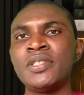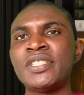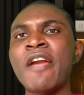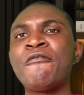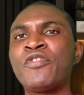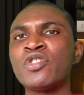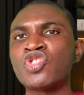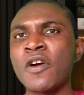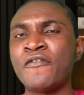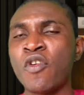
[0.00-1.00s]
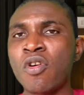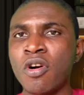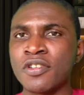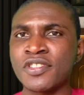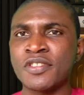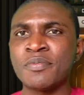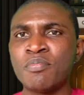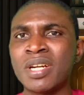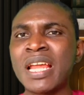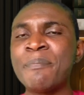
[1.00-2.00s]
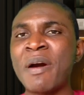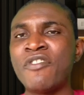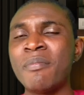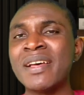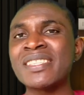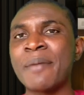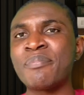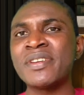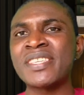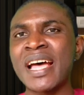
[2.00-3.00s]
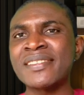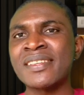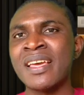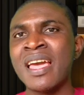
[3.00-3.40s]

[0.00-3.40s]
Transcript: Then future focus. Modern performance appraisers